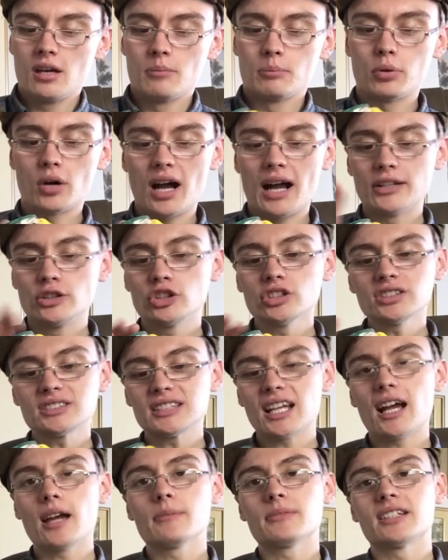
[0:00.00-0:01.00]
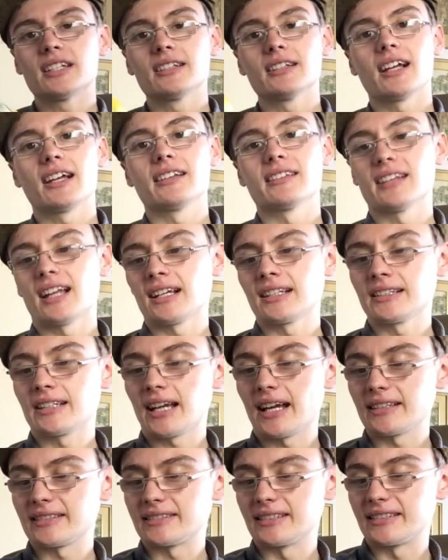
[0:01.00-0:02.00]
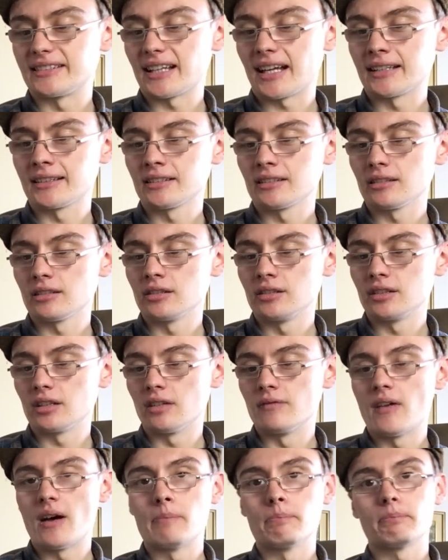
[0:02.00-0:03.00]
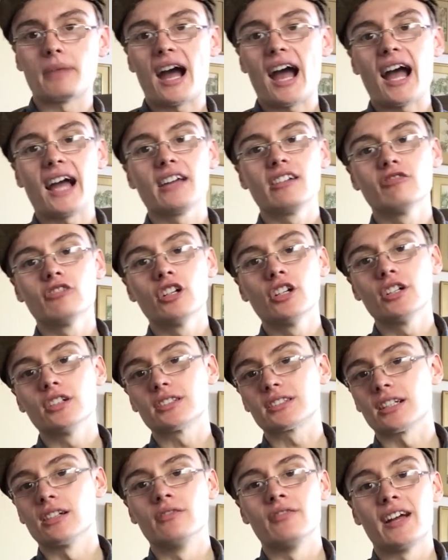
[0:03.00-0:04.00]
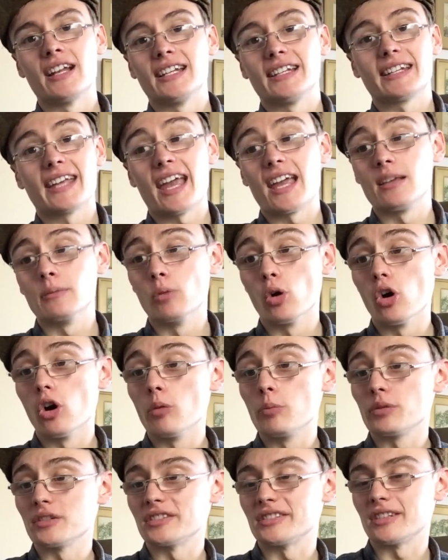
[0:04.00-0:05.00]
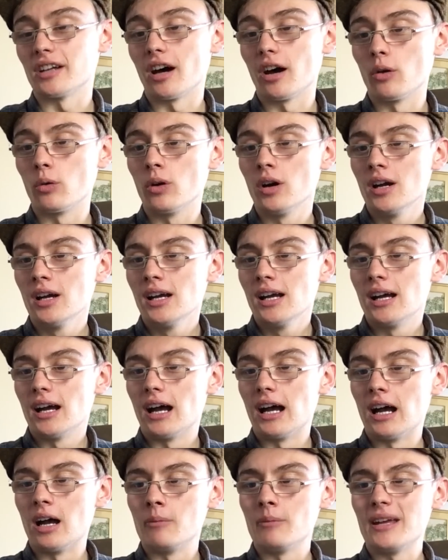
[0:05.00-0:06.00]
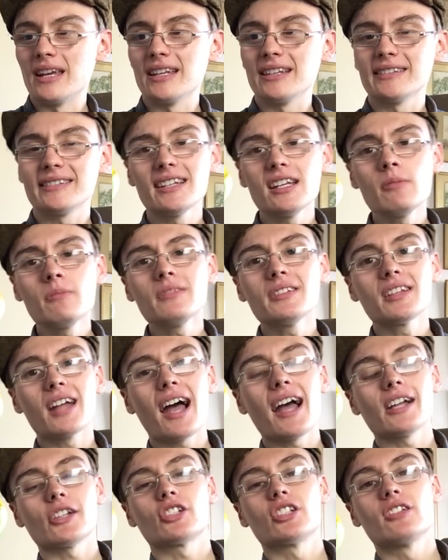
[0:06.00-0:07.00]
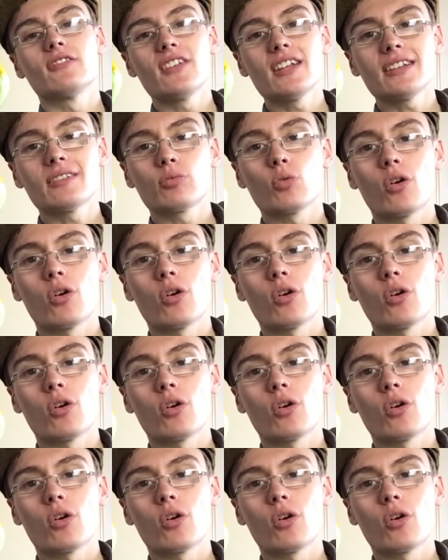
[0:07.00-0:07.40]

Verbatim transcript: but I just typed in like Lancaster Sandland and then Pirate and then it came up. So um, it seems that actually this